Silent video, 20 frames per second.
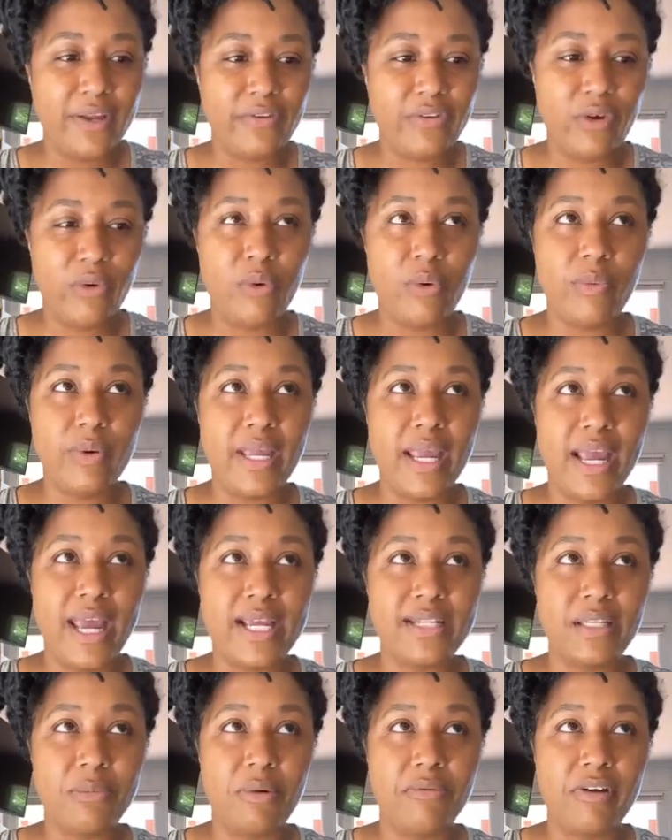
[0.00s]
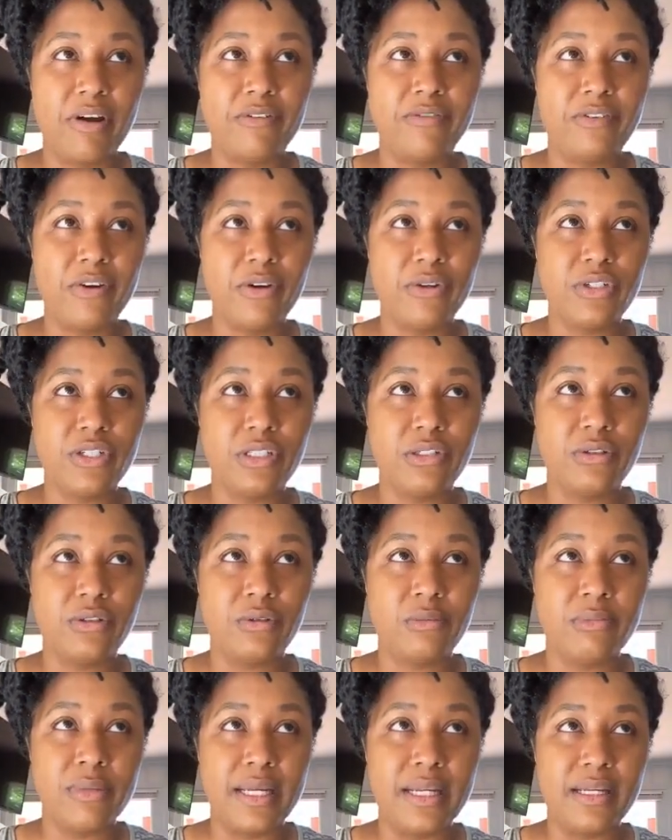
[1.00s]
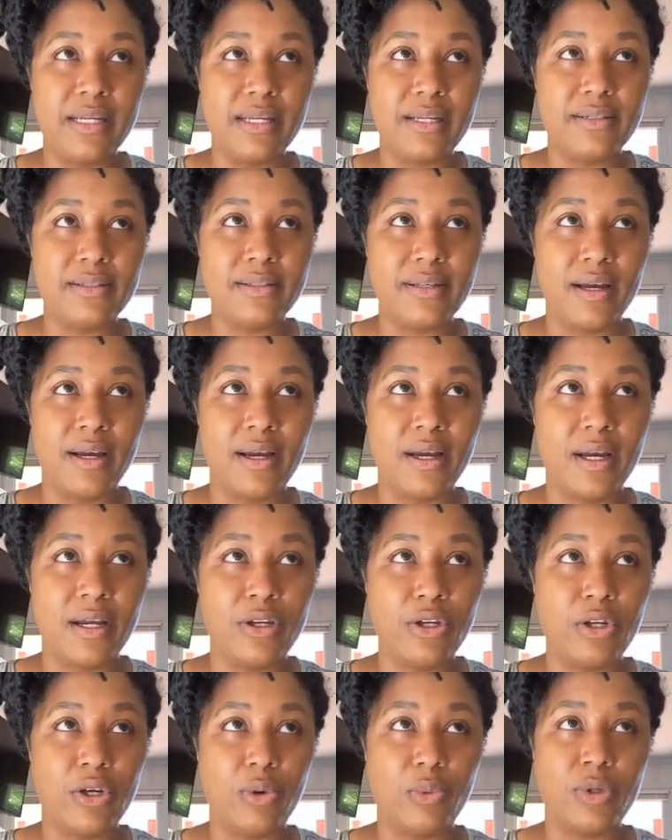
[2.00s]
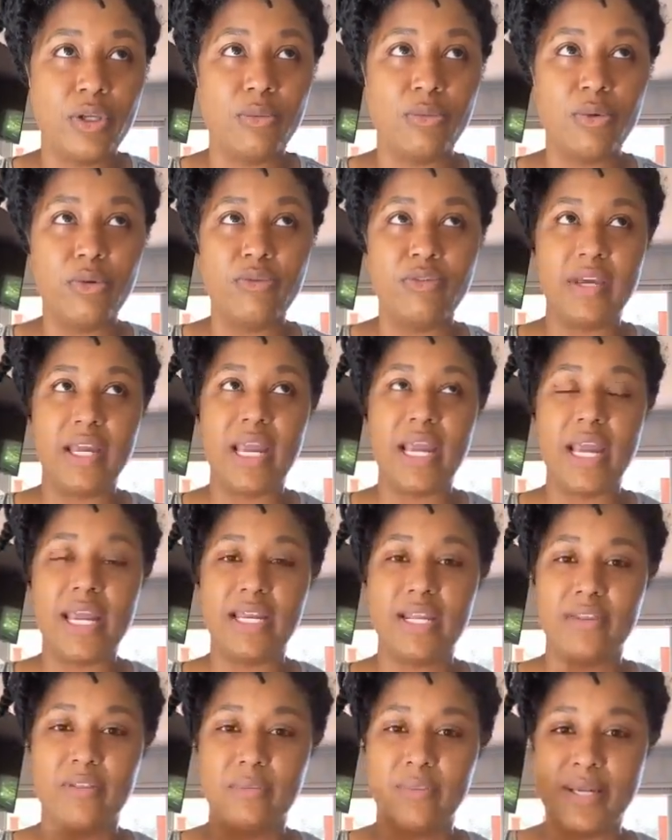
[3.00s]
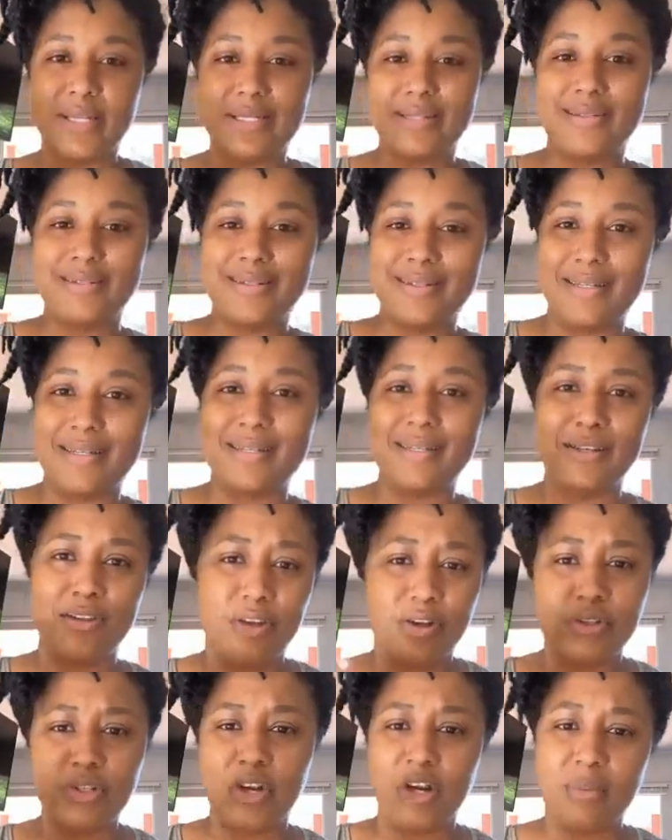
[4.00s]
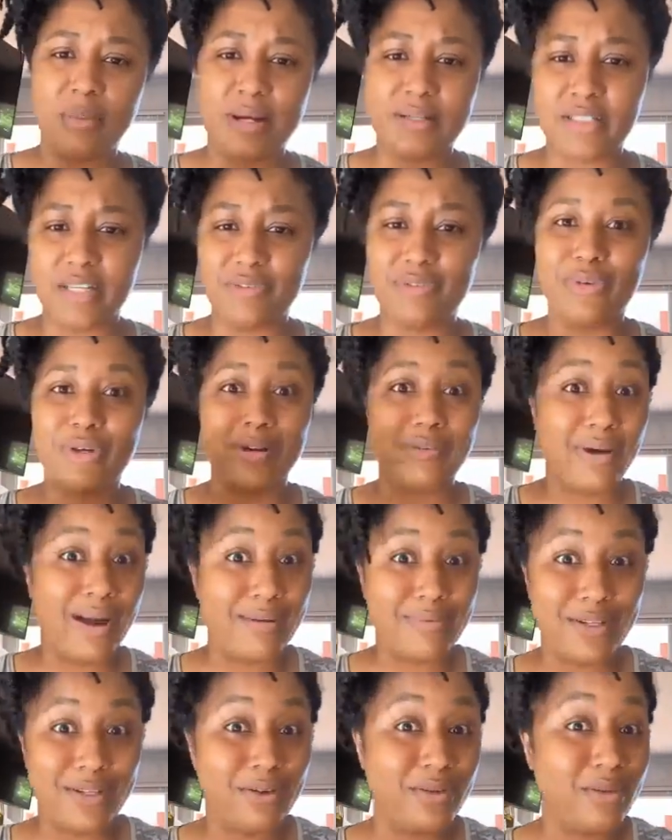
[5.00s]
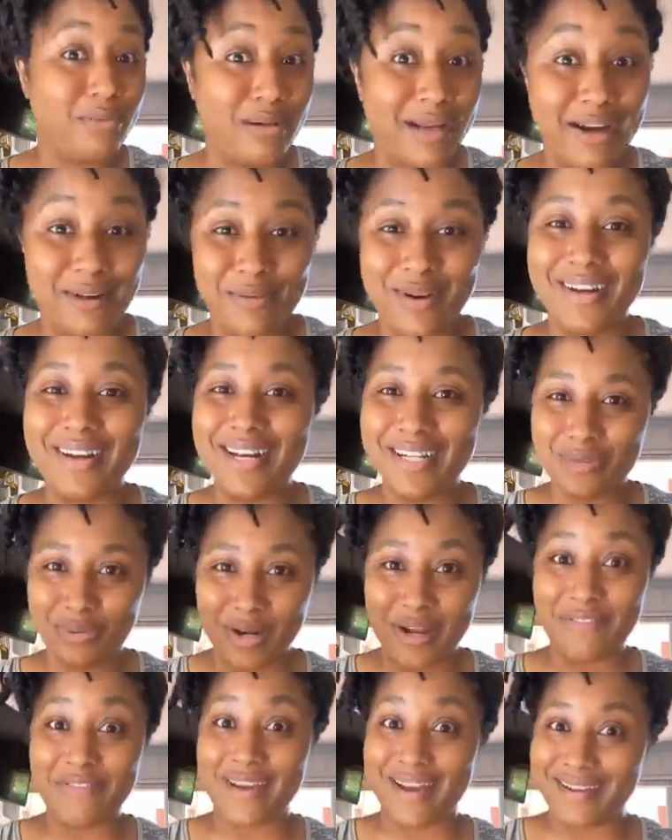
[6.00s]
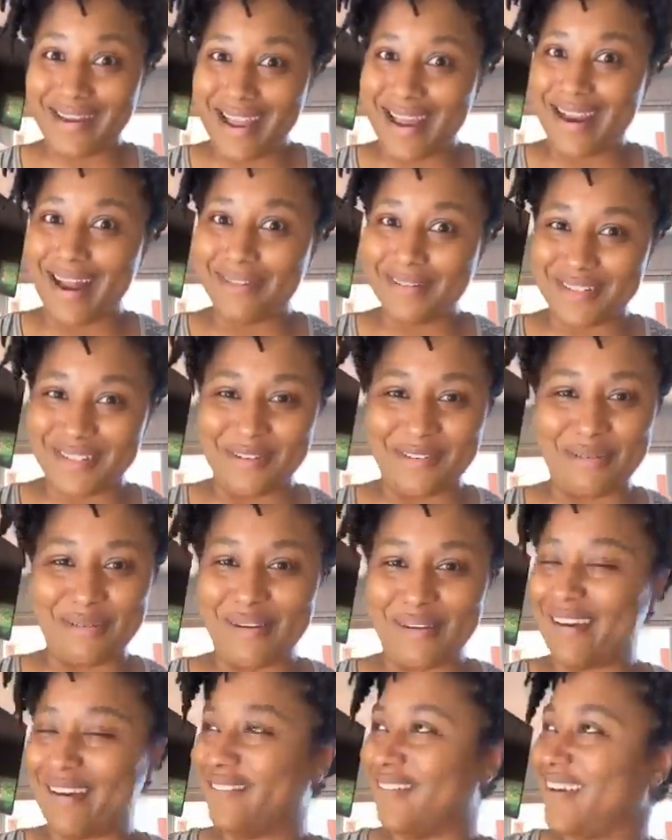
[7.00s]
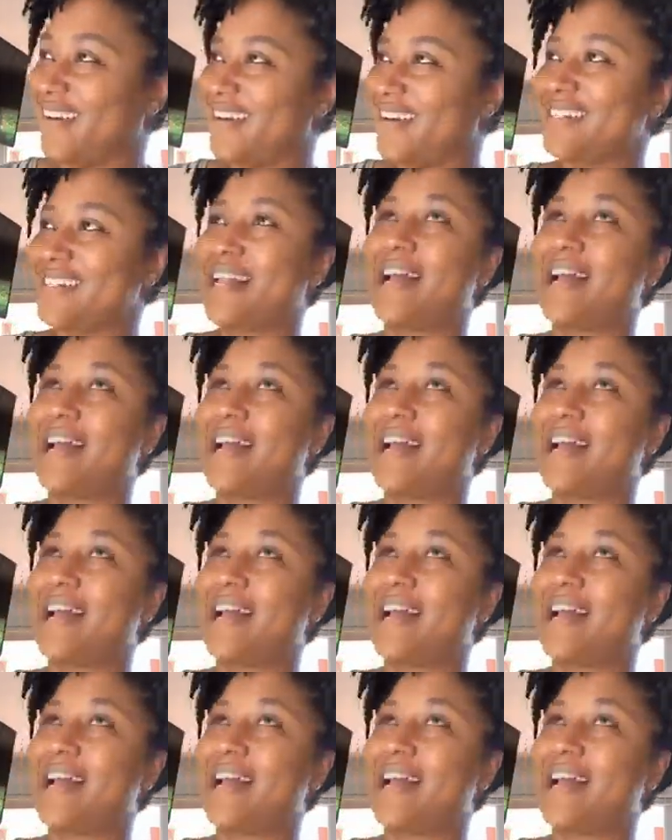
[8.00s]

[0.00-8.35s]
And so when we had some of our first little meetings, when you move in and the resident assistant, y'all talk about stuff, whatever, I was the only black one. That's when I found out I was the only black one.